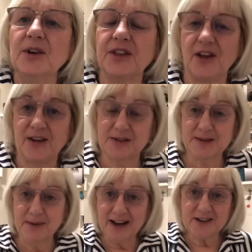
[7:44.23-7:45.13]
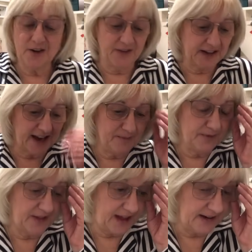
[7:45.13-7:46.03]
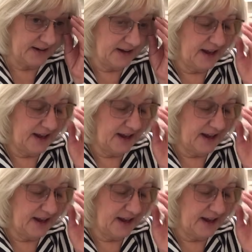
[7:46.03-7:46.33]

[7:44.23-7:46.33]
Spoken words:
thought that was a mark on the camera then.